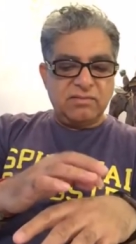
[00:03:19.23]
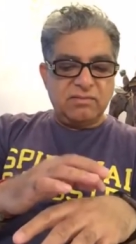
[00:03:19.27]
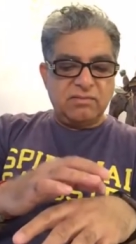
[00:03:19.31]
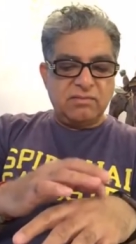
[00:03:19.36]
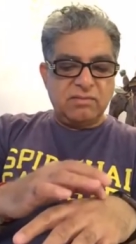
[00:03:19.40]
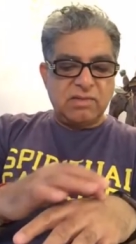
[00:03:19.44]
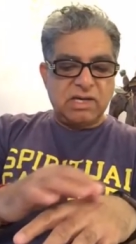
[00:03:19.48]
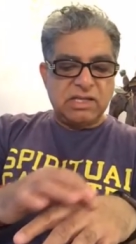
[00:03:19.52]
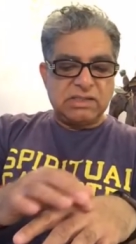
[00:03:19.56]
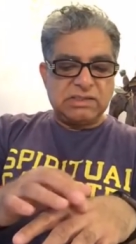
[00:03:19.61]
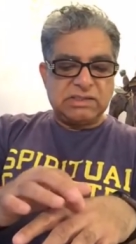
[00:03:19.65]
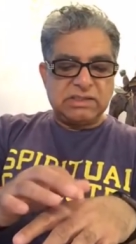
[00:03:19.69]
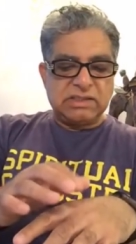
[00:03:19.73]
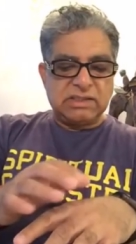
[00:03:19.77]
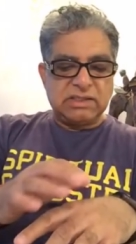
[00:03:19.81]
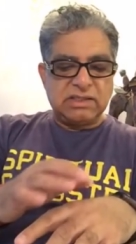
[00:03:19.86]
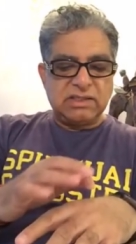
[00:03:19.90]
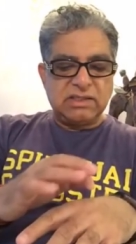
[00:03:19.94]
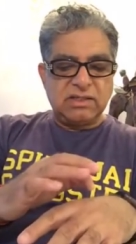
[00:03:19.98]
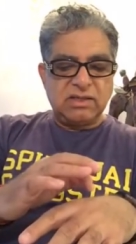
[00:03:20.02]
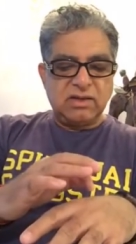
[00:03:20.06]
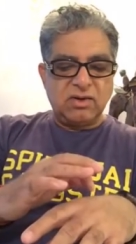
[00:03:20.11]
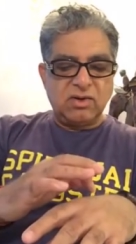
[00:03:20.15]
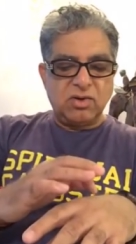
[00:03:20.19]

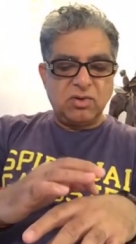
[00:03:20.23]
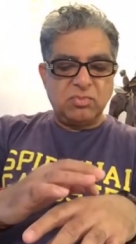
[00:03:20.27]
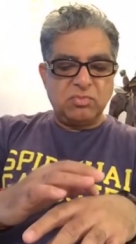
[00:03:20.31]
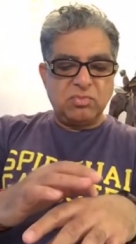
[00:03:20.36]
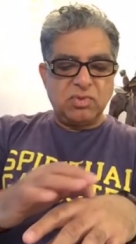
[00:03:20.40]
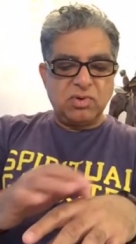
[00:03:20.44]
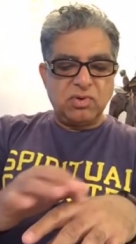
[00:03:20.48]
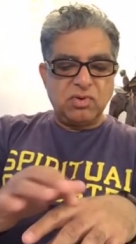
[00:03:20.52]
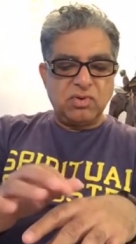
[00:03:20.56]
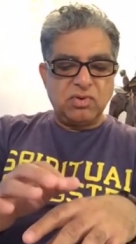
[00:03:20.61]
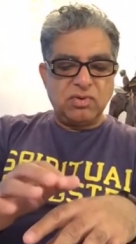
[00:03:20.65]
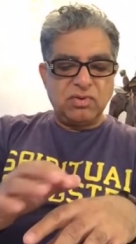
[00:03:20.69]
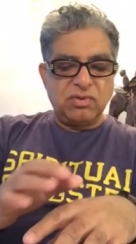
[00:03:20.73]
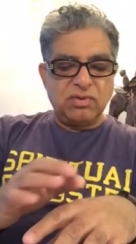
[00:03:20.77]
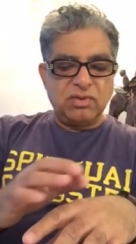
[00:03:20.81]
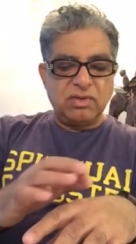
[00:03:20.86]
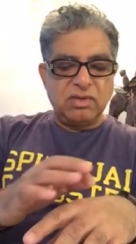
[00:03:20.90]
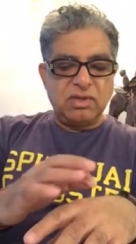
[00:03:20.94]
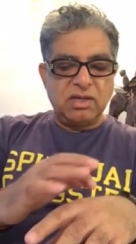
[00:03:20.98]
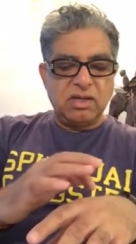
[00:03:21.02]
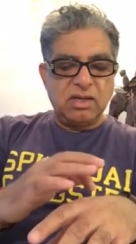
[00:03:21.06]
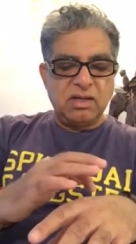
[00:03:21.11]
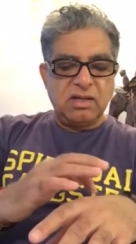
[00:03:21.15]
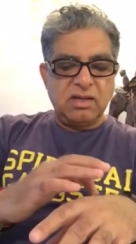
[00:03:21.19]
muscle or bone
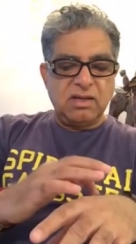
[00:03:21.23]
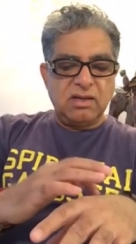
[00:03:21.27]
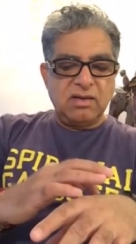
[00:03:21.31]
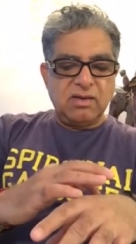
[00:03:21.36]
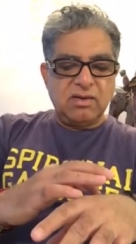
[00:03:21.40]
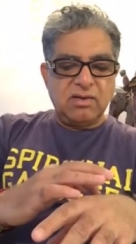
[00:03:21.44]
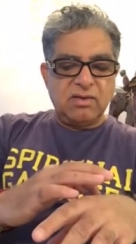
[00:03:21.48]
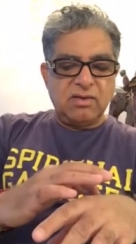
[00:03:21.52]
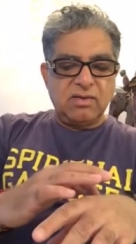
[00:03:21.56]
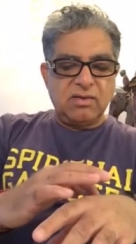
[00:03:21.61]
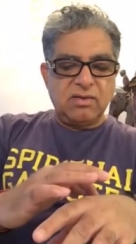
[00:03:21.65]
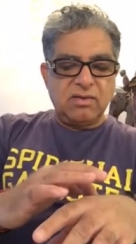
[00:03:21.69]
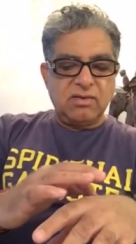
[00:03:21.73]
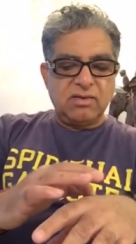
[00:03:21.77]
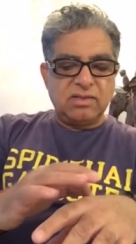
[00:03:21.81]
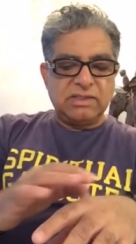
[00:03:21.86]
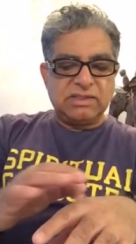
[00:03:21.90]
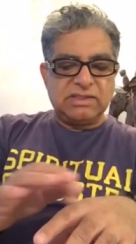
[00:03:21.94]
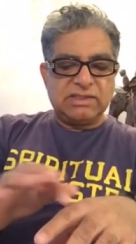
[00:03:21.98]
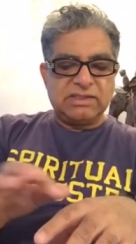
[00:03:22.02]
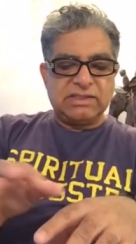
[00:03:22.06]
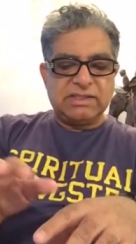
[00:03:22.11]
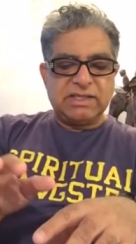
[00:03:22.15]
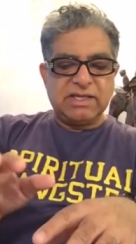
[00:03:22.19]
or
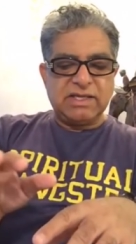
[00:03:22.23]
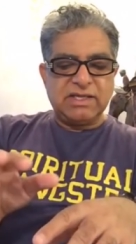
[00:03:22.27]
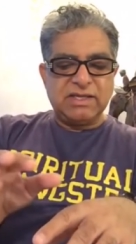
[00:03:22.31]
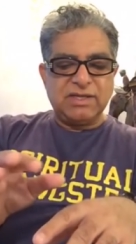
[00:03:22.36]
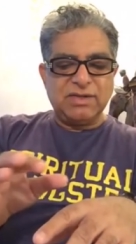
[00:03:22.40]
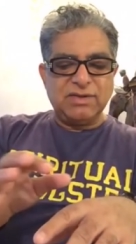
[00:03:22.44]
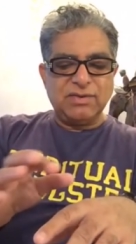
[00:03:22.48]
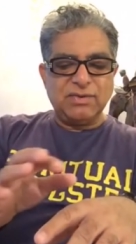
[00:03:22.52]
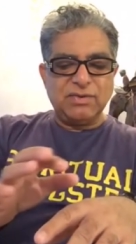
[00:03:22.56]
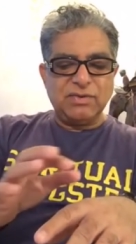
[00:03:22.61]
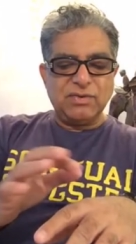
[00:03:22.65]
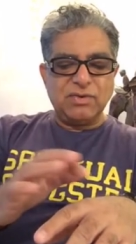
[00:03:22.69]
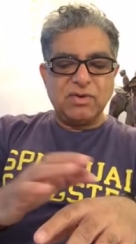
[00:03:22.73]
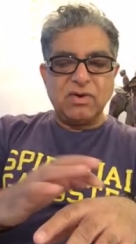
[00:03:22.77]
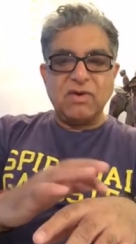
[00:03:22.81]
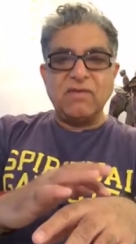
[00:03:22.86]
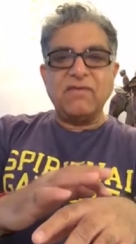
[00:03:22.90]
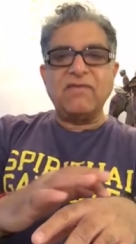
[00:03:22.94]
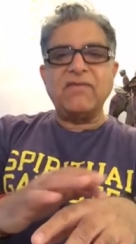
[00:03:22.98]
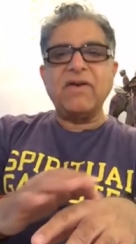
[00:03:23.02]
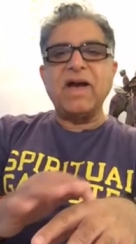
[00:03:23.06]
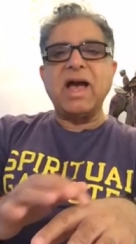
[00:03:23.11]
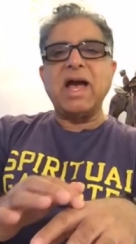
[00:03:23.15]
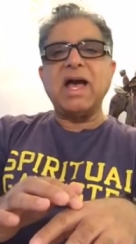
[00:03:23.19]
sinew or
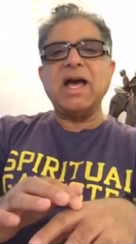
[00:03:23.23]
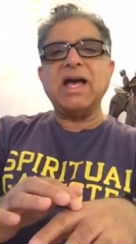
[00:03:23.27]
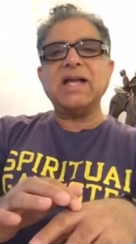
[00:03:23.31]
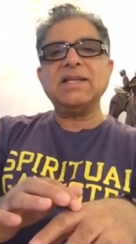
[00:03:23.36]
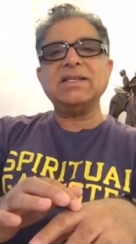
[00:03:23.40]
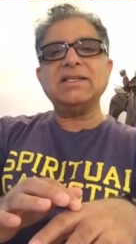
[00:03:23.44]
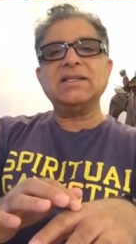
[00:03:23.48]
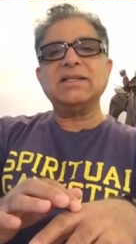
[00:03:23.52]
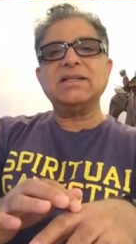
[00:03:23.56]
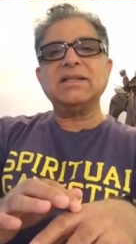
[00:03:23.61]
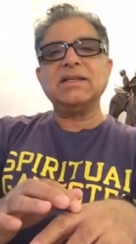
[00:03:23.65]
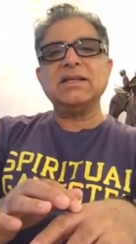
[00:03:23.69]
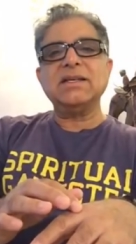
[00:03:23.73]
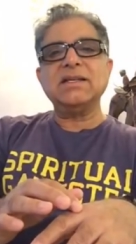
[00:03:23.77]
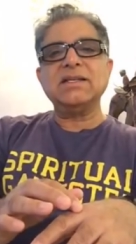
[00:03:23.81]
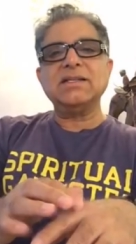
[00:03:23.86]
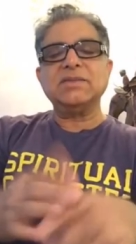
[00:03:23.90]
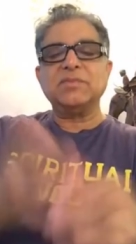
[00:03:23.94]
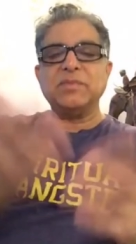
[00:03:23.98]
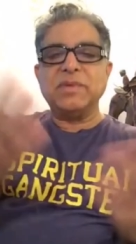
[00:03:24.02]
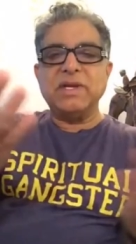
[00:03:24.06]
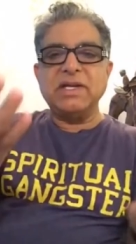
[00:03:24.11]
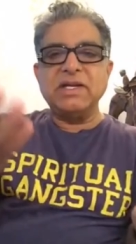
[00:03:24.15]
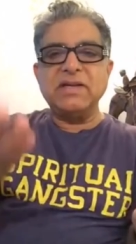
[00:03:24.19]
fat
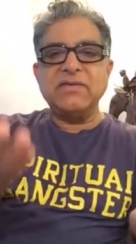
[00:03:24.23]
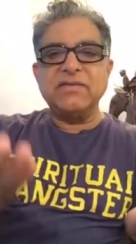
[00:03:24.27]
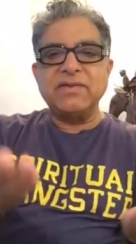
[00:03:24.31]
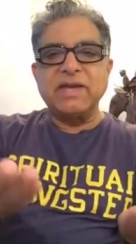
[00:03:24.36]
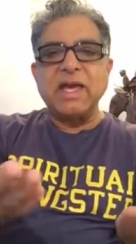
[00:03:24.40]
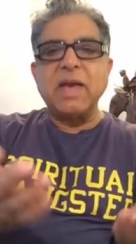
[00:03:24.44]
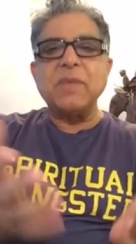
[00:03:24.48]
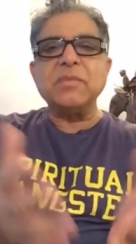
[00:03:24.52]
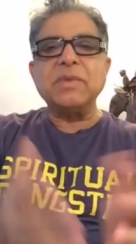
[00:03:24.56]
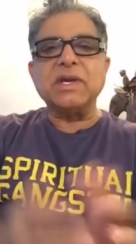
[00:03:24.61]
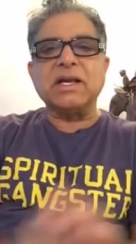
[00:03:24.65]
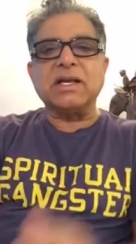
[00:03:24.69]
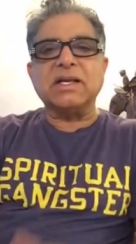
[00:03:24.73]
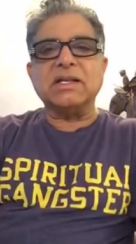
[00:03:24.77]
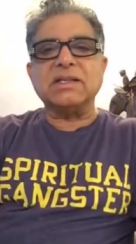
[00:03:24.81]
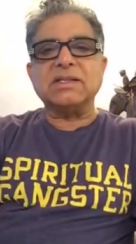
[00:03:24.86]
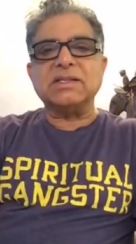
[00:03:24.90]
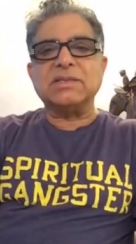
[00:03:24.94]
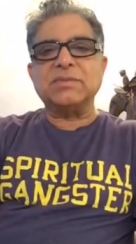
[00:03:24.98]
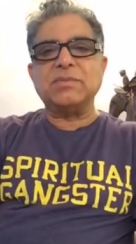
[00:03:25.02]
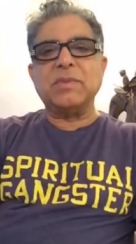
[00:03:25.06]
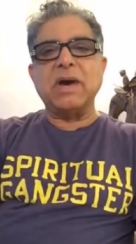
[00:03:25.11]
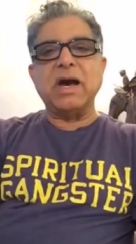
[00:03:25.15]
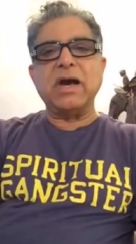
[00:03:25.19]
is made of
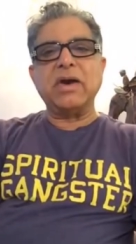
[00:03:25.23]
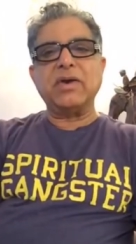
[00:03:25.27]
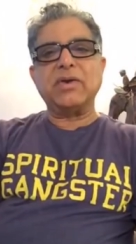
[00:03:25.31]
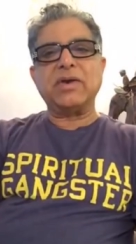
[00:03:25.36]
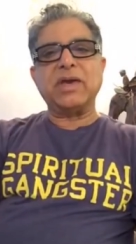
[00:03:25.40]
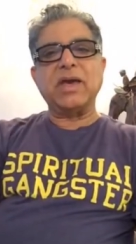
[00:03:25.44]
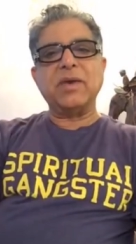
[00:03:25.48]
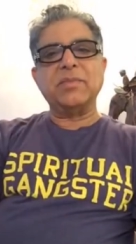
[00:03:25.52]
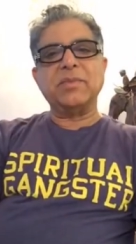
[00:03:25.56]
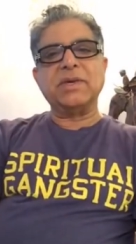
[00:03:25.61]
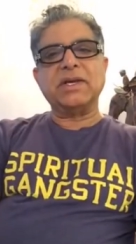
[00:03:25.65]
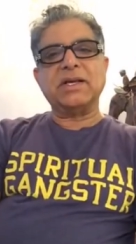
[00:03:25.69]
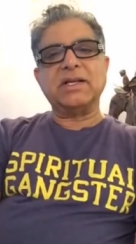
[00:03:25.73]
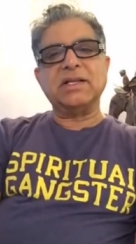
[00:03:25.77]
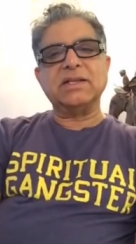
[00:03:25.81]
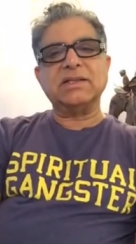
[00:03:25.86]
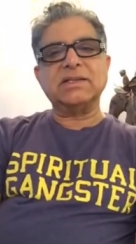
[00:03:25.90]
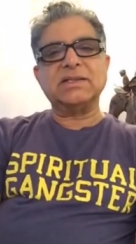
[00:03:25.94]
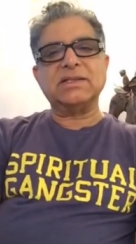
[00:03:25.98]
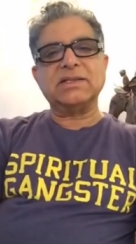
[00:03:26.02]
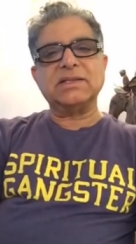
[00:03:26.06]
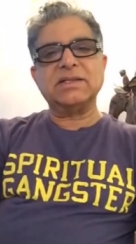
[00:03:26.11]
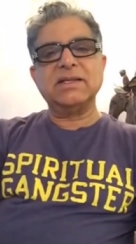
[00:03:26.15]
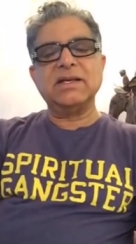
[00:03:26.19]
chemicals,
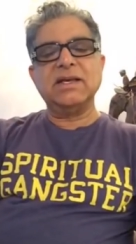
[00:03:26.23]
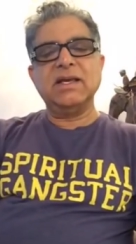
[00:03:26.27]
biochemicals.